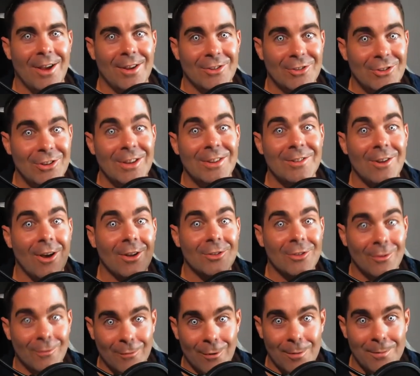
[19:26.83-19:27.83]
she's
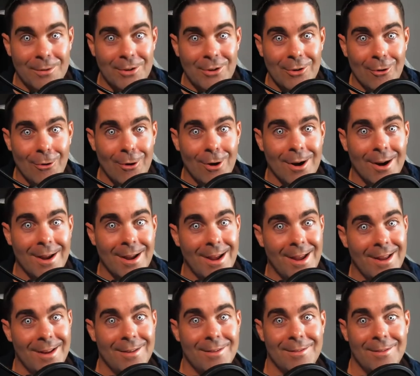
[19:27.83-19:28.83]
also from New York,
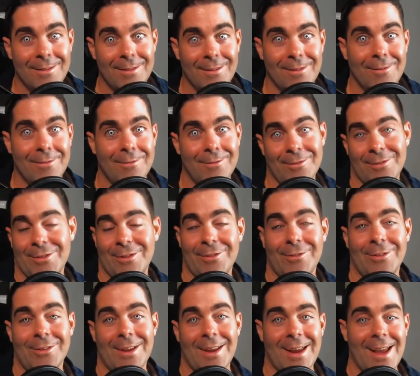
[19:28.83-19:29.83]
and she
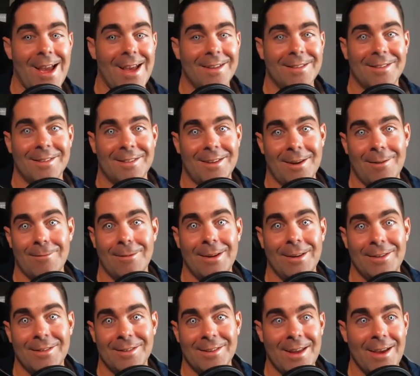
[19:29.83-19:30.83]
was like, yeah, it's just like
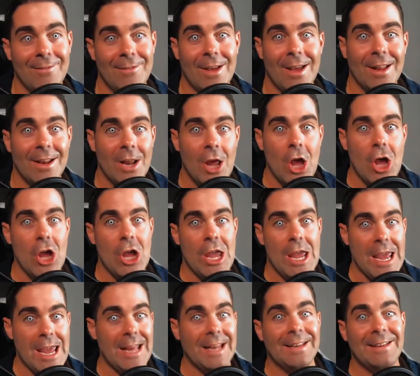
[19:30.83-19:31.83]
we just have that
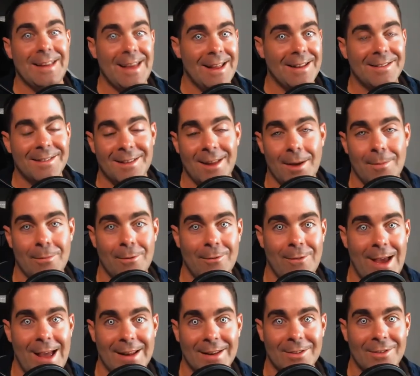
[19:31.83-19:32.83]
intense type
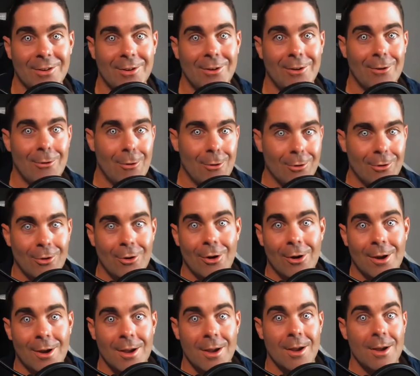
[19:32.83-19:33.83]
of attitude or
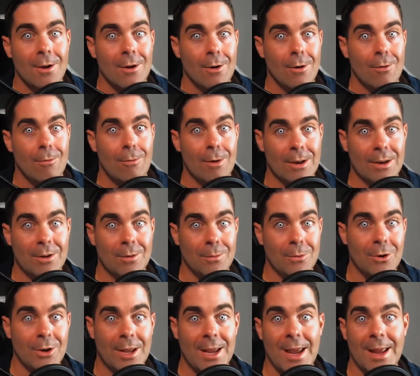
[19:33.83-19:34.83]
look when
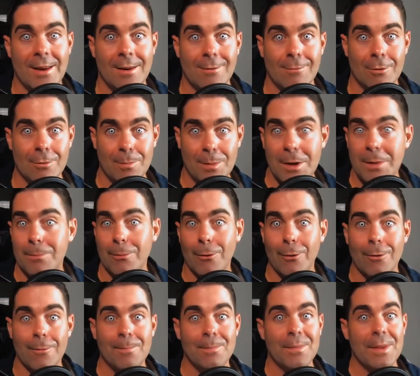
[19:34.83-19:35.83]
communicating with
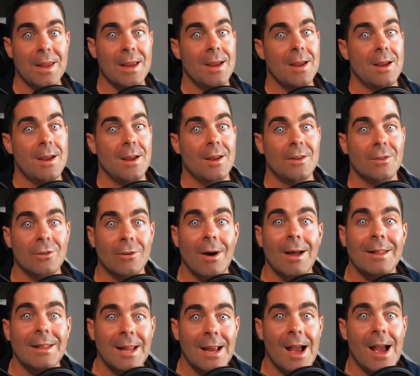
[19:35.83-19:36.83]
people. So
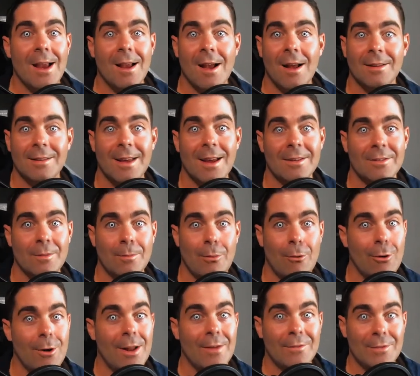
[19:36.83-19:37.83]
I think eye contact's
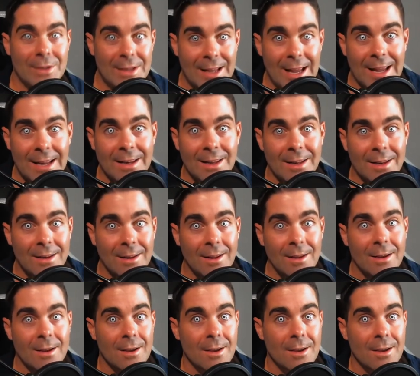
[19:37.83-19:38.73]
important. I've dated